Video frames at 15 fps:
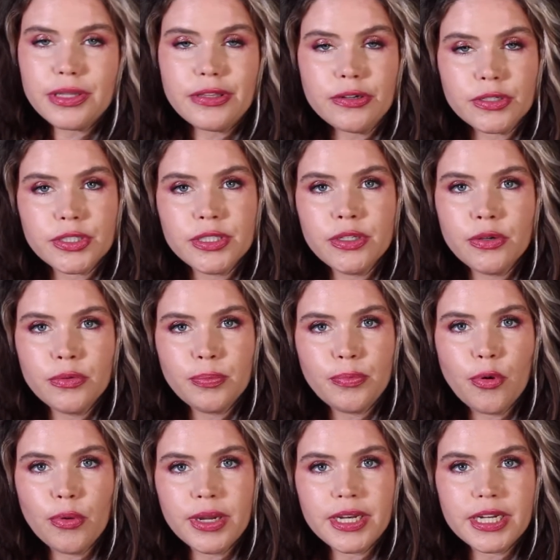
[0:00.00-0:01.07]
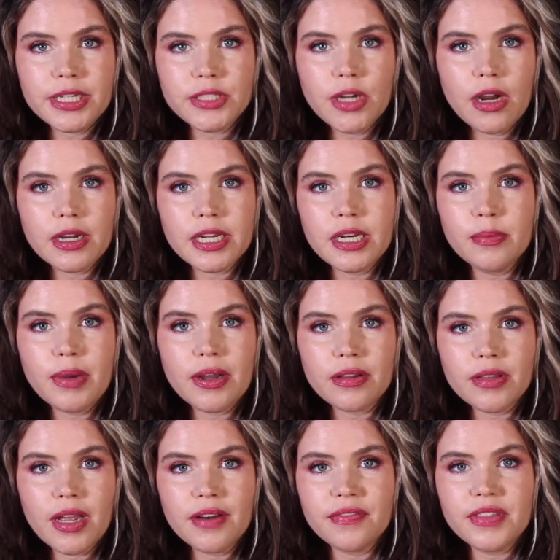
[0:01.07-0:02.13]
there's no point in talking about a
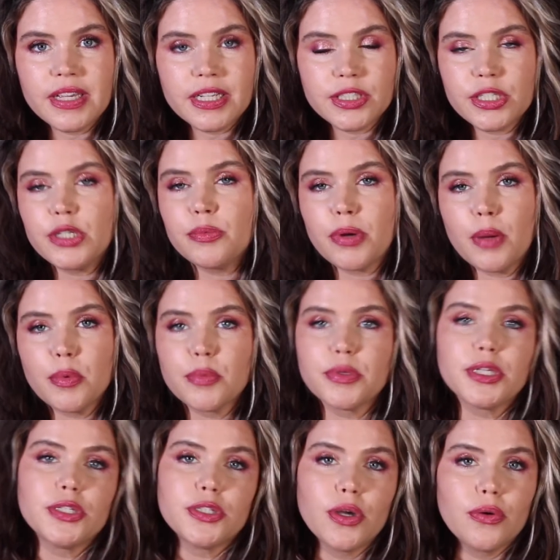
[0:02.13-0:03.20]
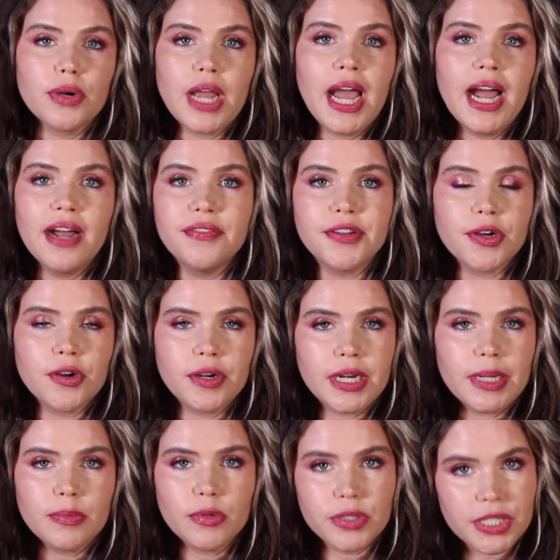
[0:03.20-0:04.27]
lot of things that you probably don't have and aren't
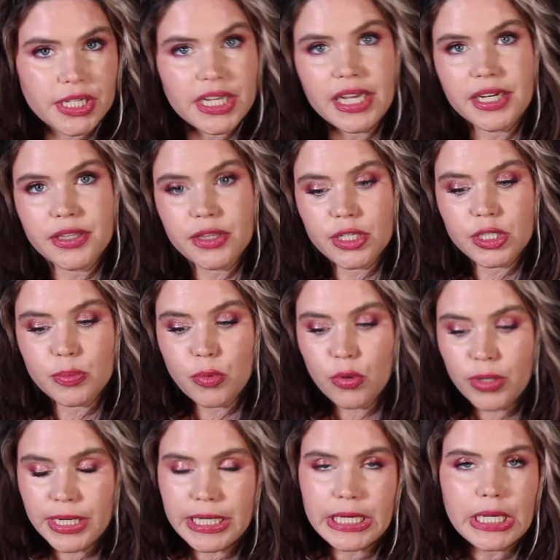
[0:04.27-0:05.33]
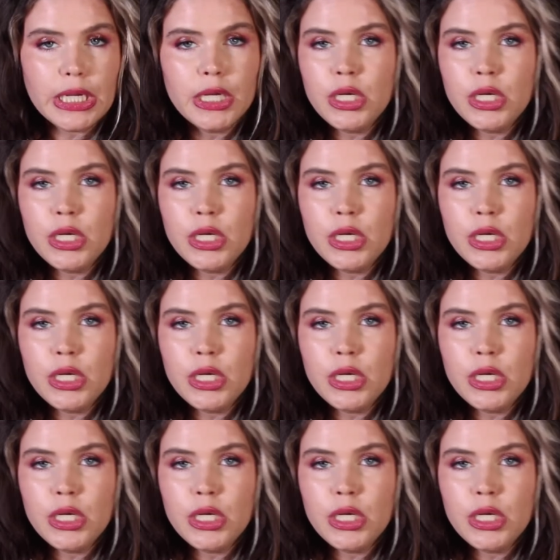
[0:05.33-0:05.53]
able to get at this point.